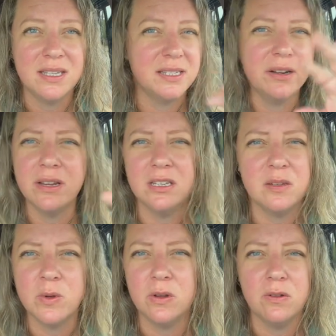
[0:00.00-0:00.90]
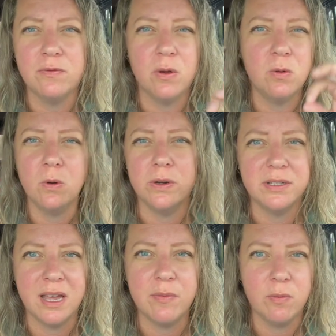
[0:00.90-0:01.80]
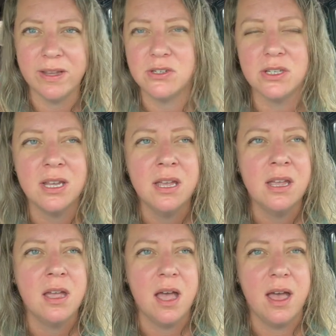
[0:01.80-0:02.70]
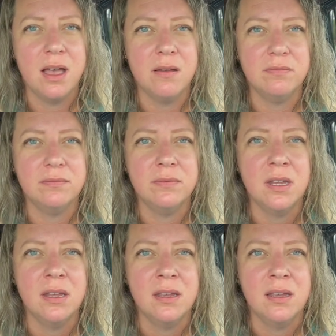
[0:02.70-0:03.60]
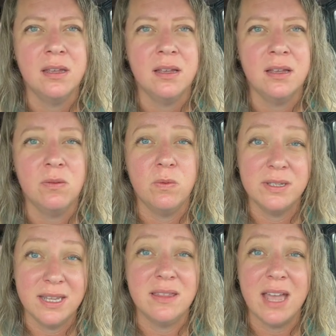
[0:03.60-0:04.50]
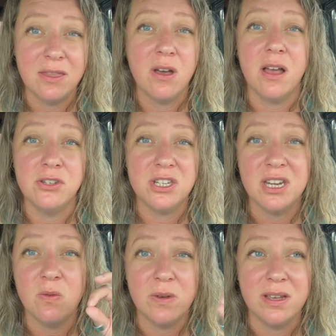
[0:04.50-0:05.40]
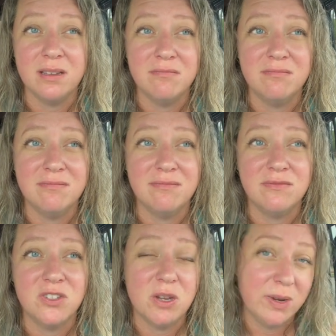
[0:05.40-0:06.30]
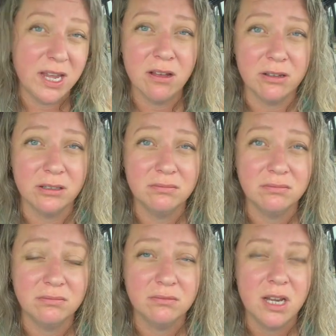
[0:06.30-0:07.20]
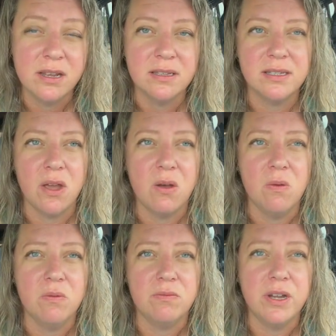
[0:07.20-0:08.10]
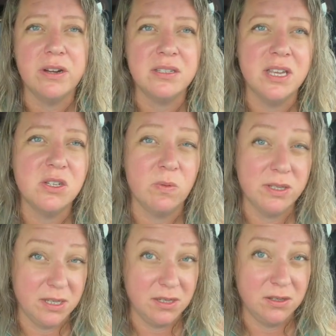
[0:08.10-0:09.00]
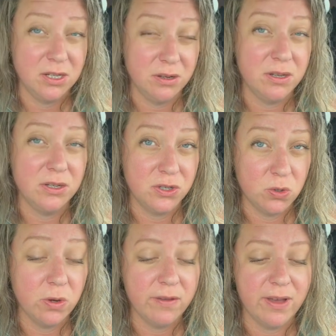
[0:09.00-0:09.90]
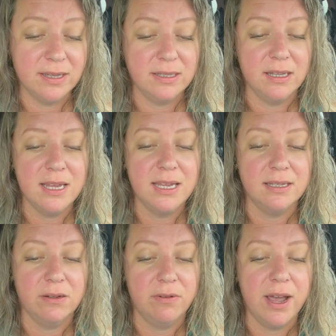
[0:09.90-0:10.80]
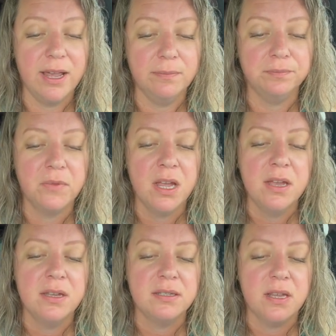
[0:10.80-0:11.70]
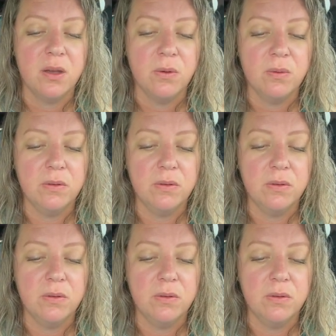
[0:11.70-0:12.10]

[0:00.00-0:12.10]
Stereotypical folklore type of witch. Um, was that they thought she would, she would kill her. So their intention was to, to destroy Vasilisa, right? So